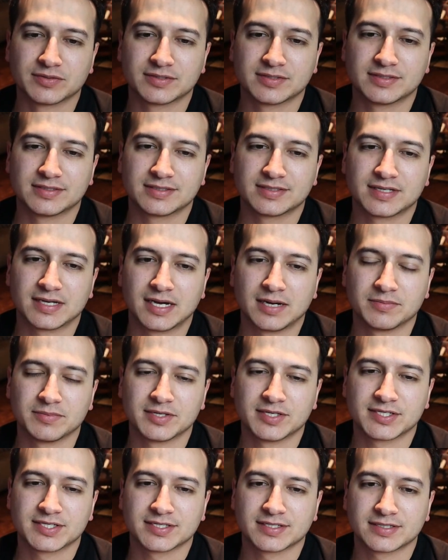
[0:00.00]

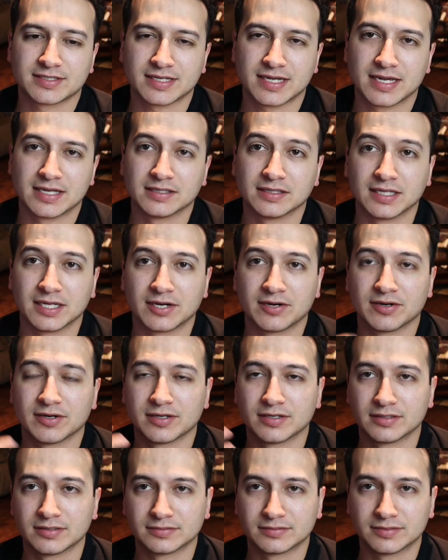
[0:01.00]
Thomas and
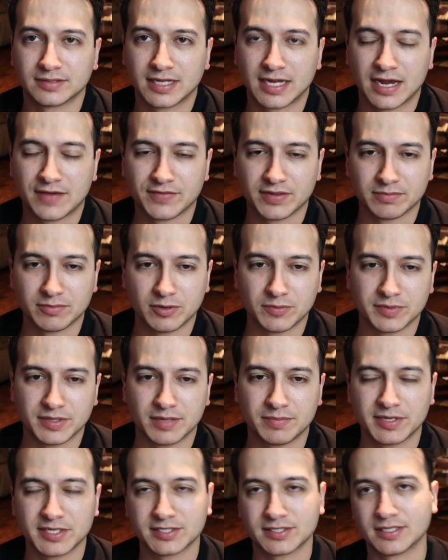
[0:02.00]
Lara have that moment. They
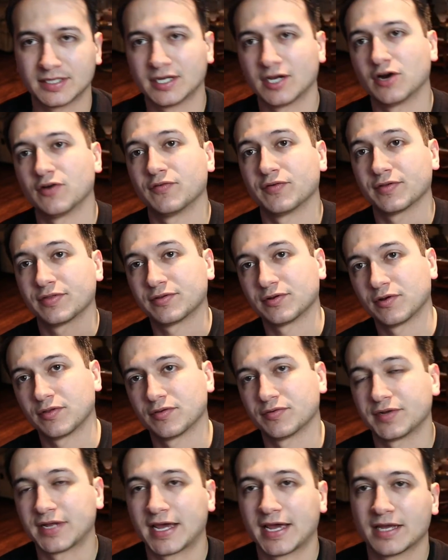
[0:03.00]
basically overthrow
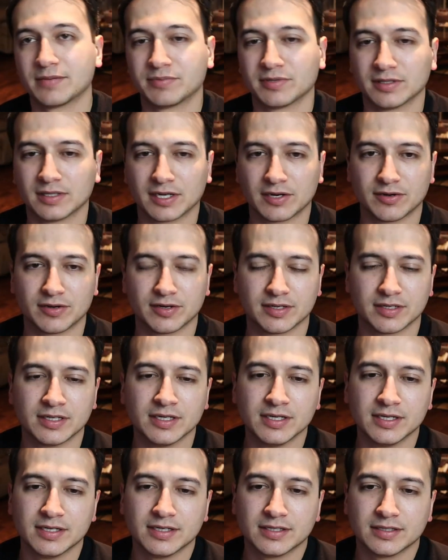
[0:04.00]
their dad, but Lara
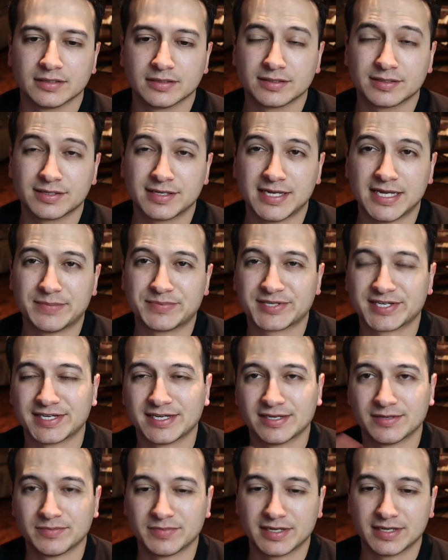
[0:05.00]
keeps
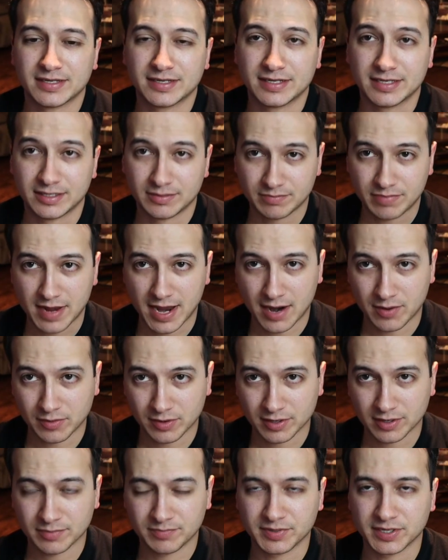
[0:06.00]
him in
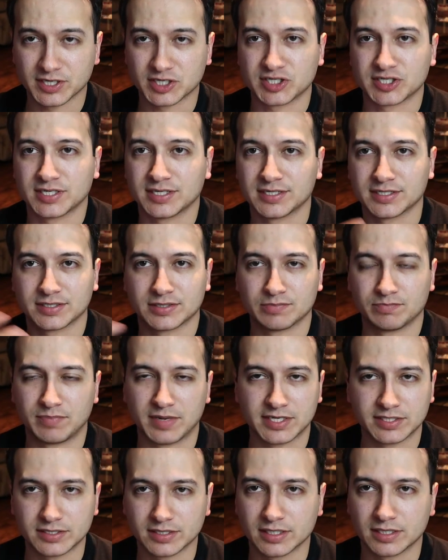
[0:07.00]
power because she is
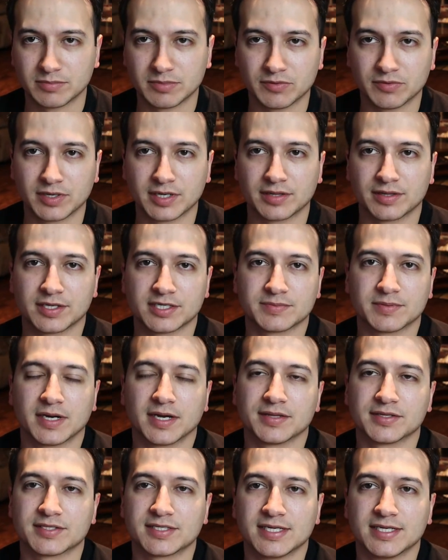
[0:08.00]
basically going to be running things
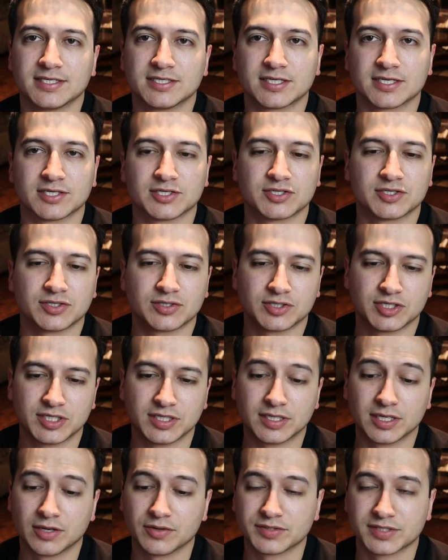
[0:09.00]
behind the scenes because she
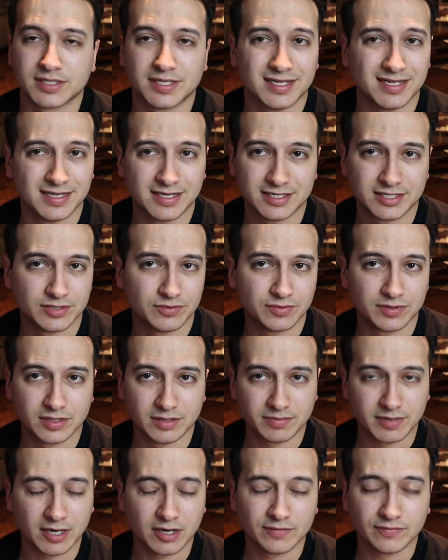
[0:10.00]
knows that he isn't really
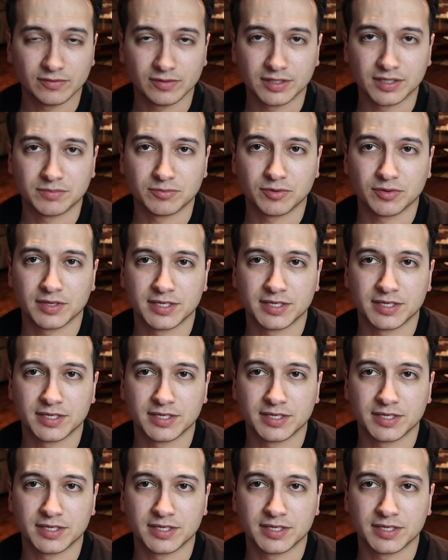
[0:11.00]
powerful anymore.